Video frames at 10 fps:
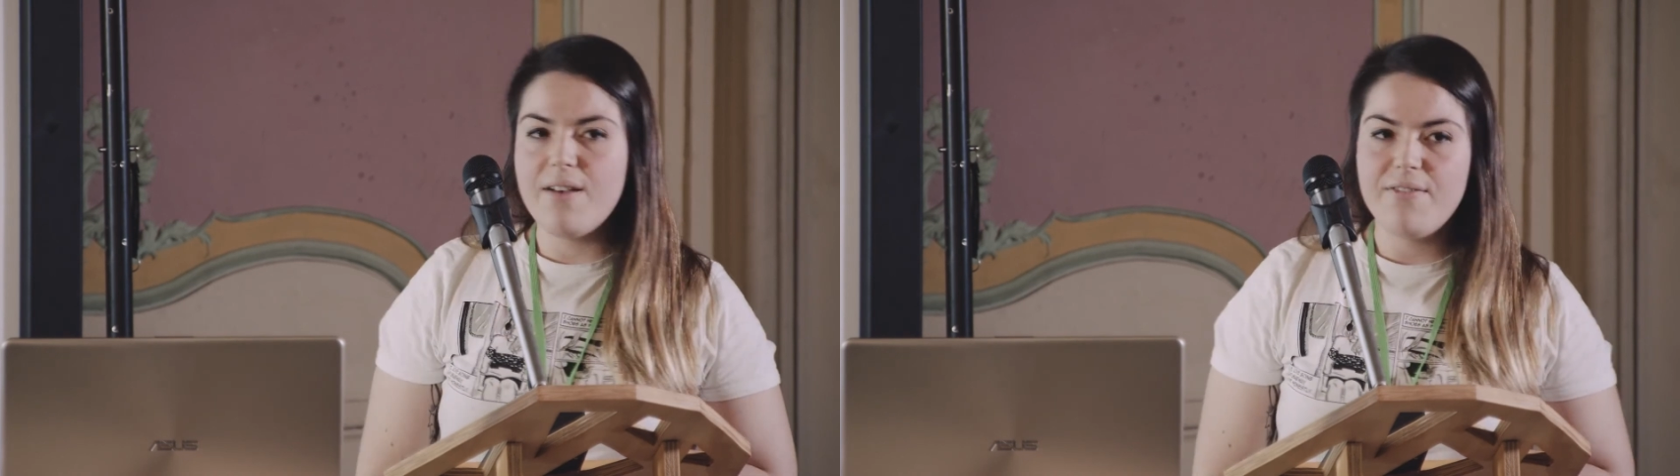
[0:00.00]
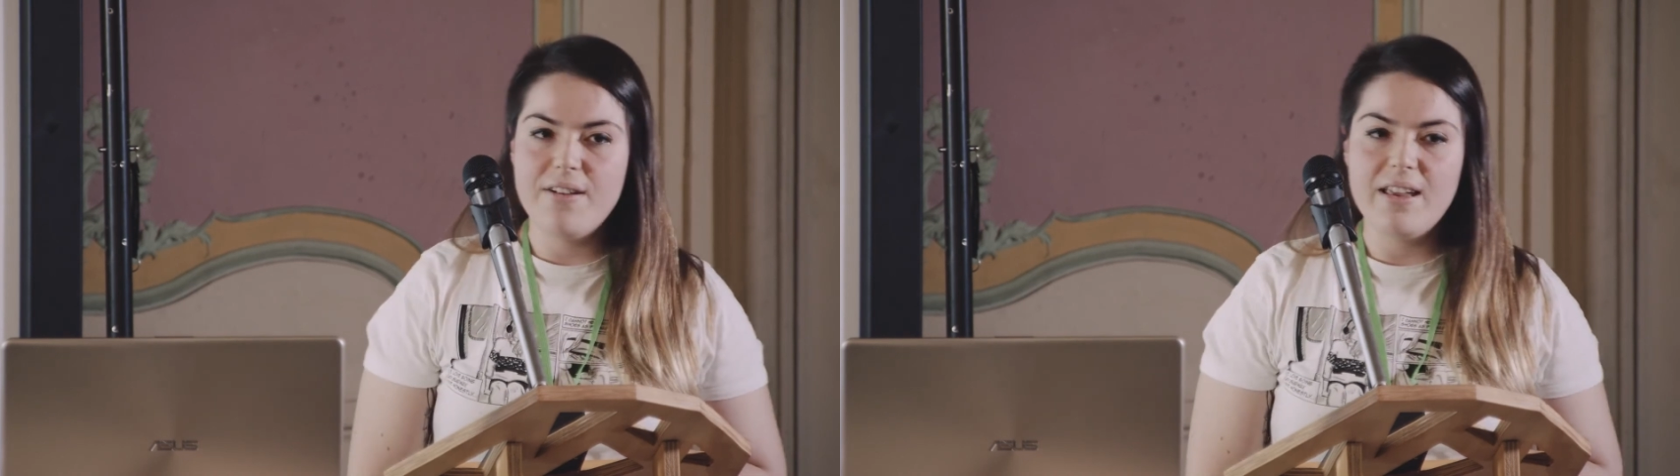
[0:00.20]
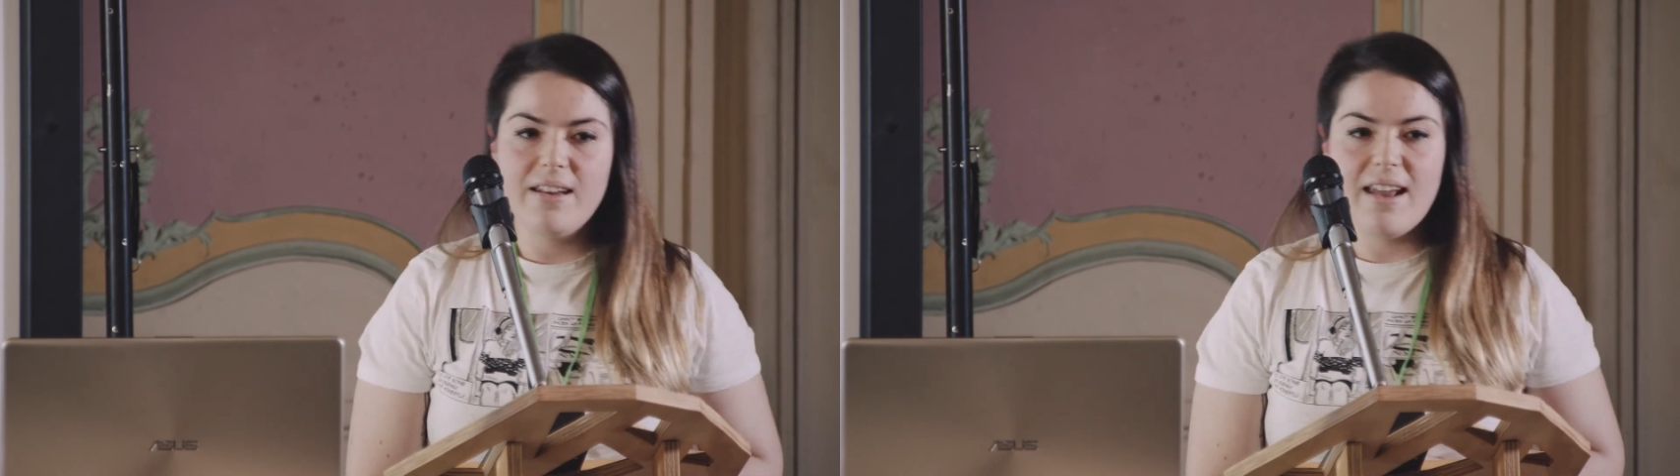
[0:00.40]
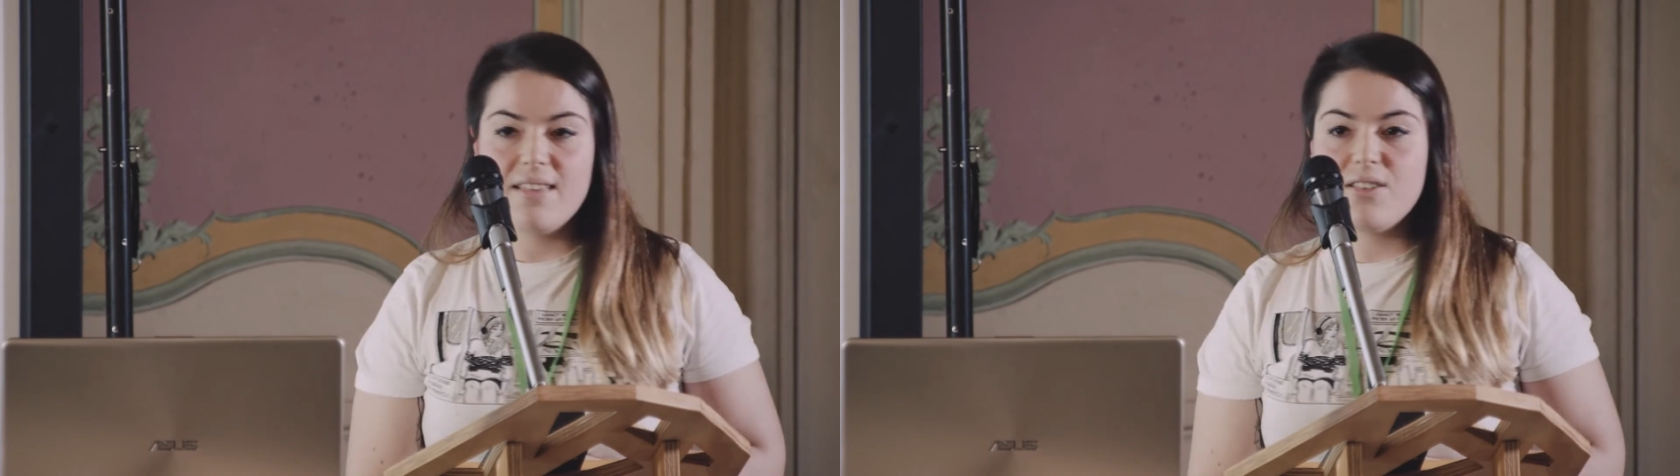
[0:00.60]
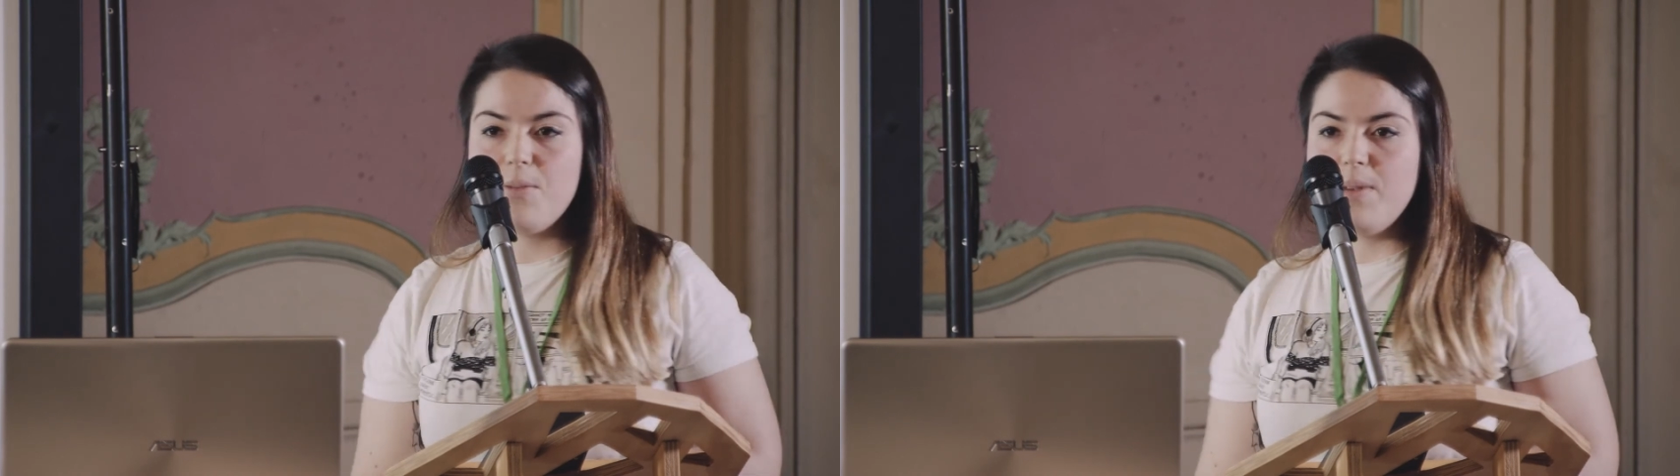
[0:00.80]
very
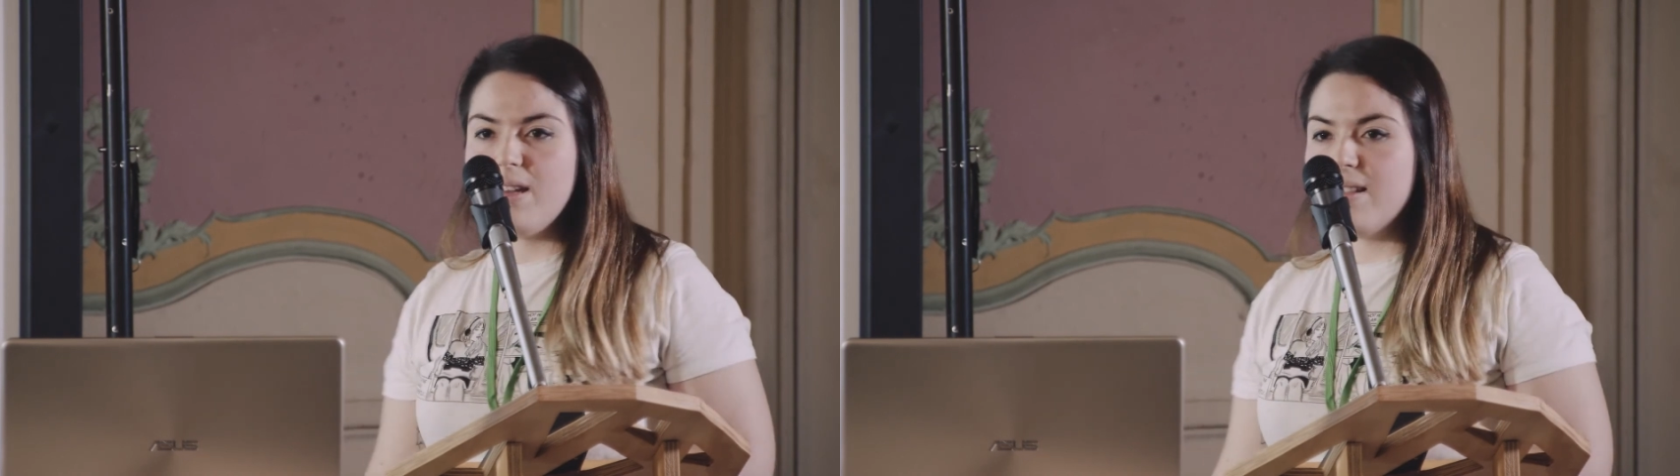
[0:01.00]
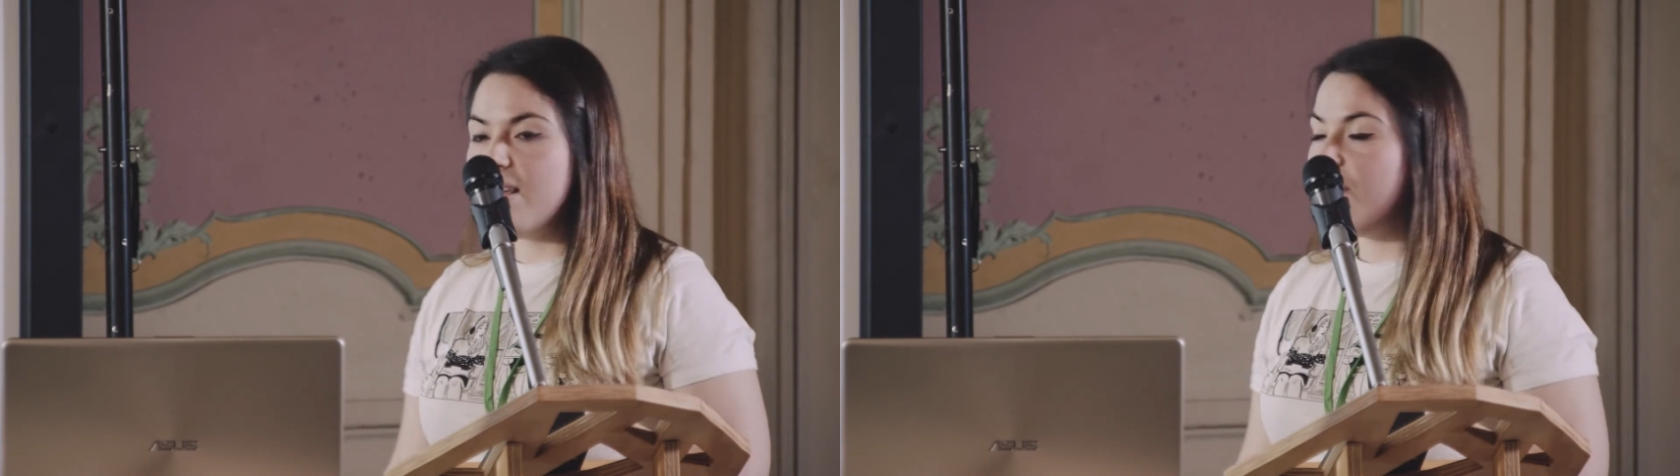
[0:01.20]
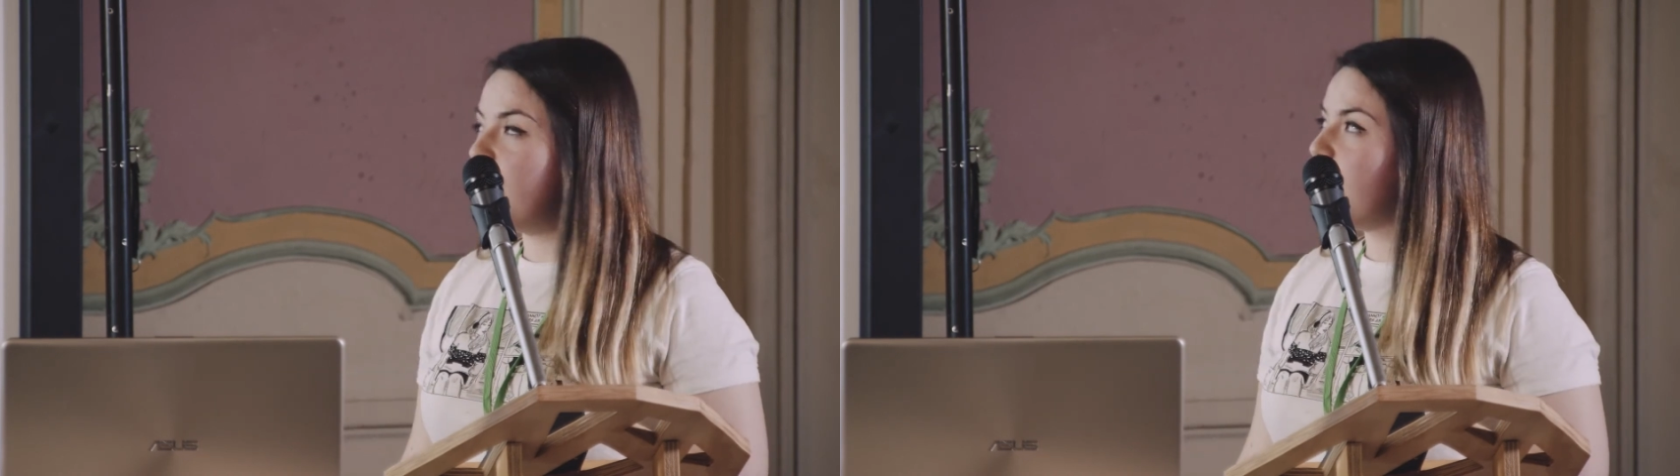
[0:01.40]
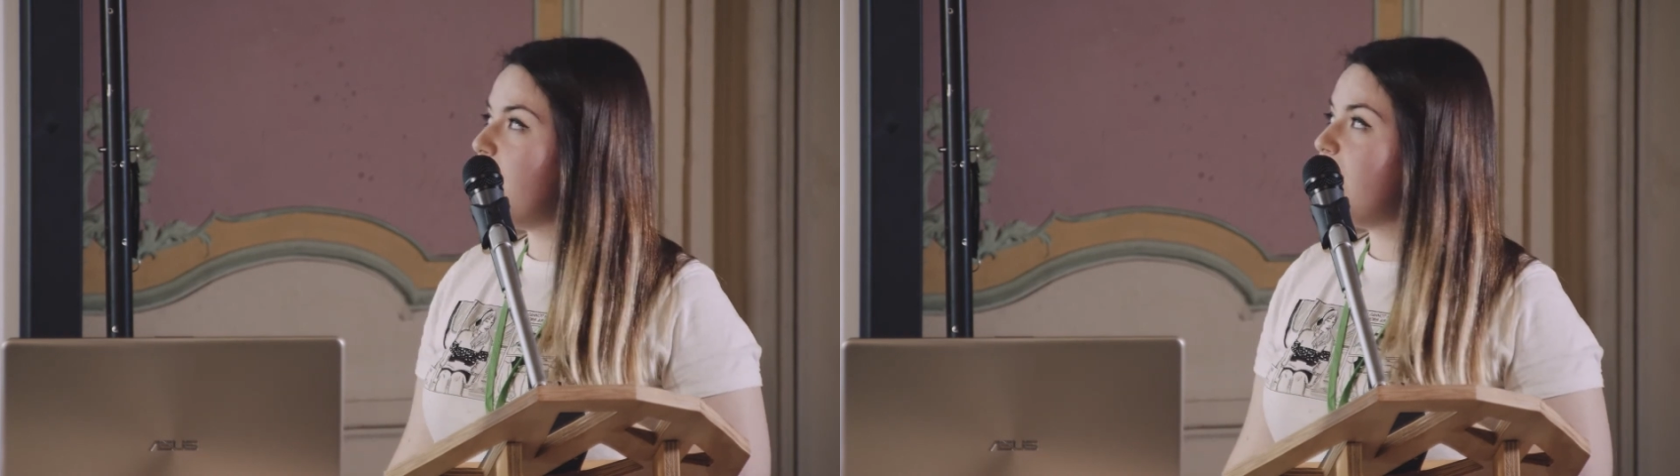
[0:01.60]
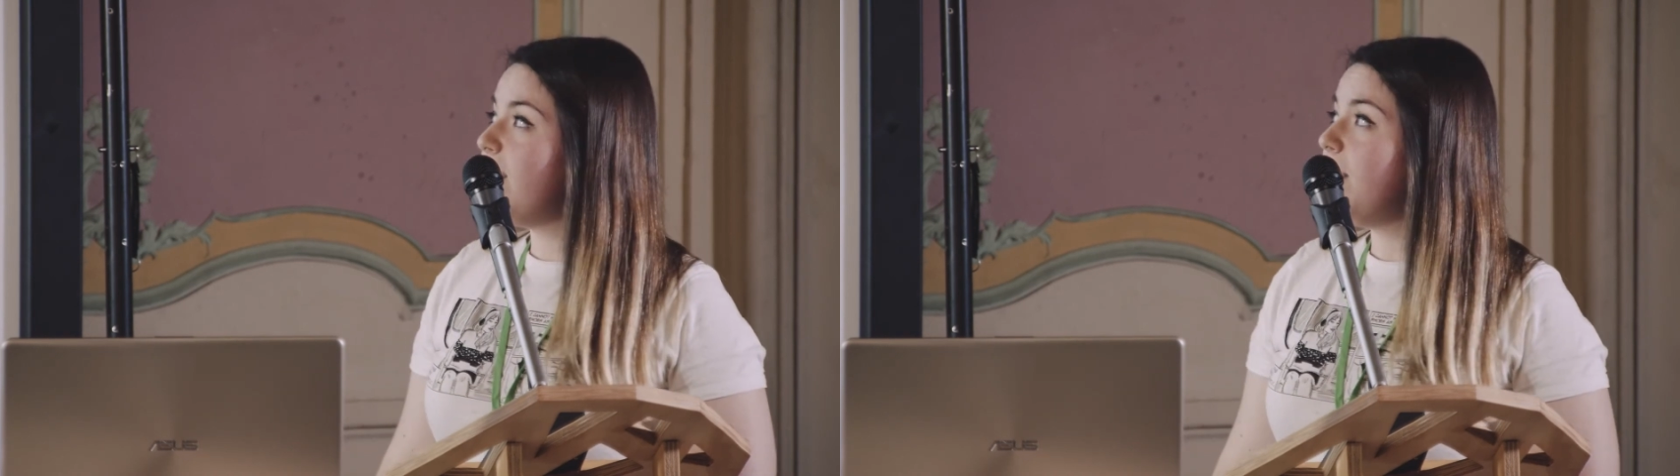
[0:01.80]
nice community around
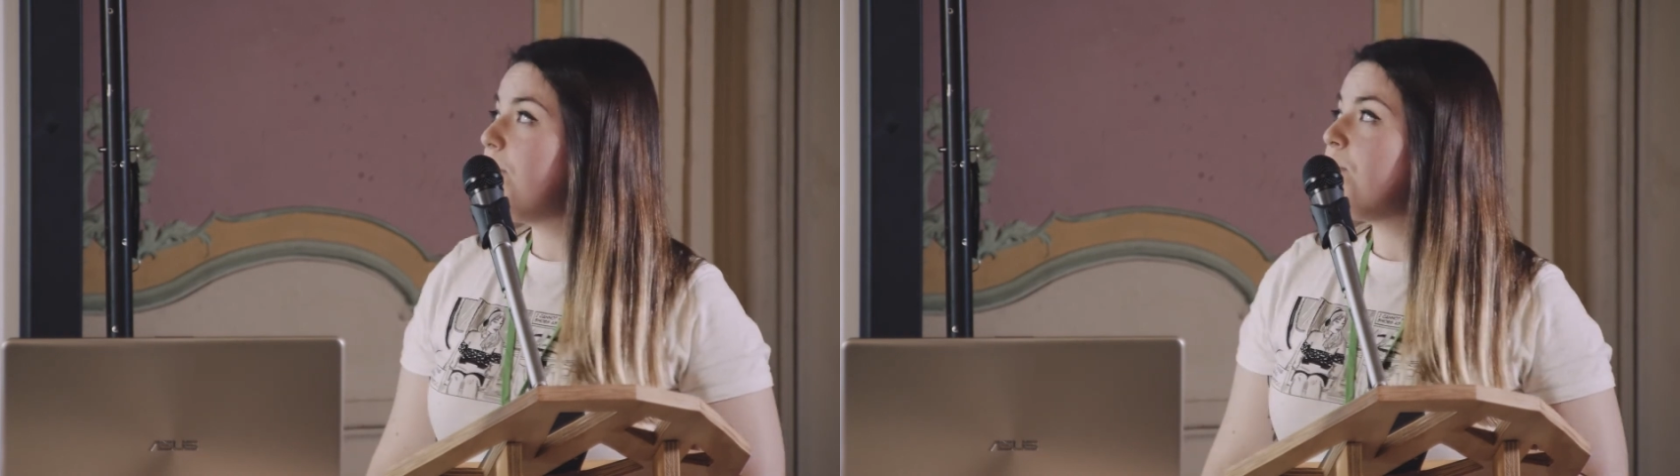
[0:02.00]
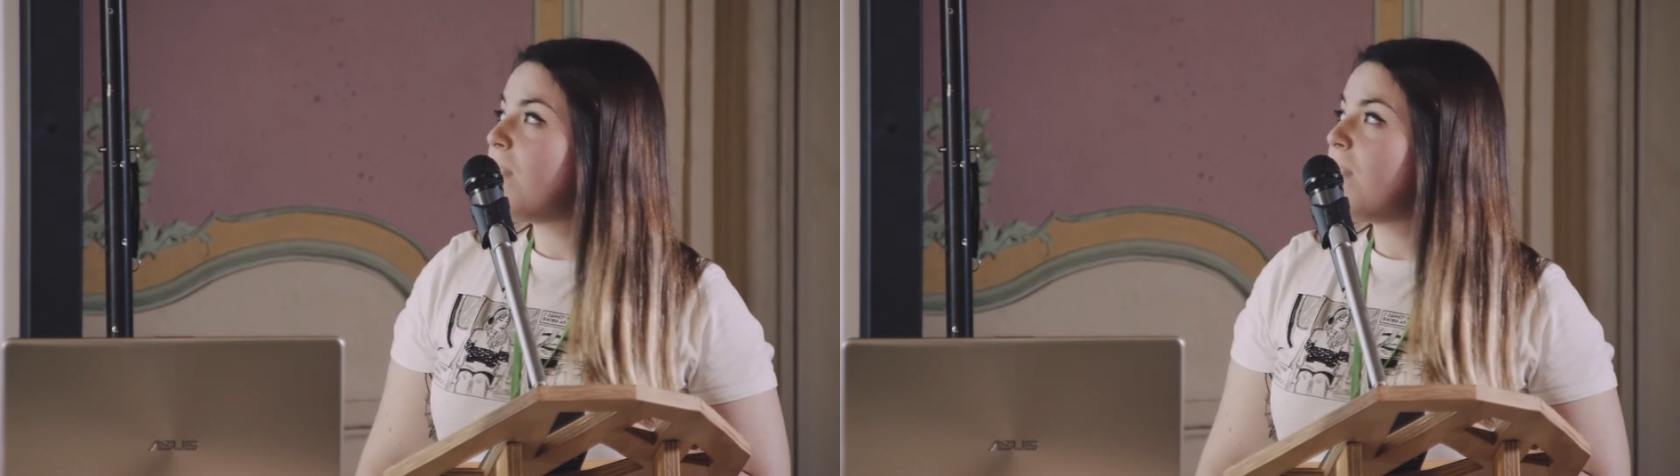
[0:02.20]
Bitsy,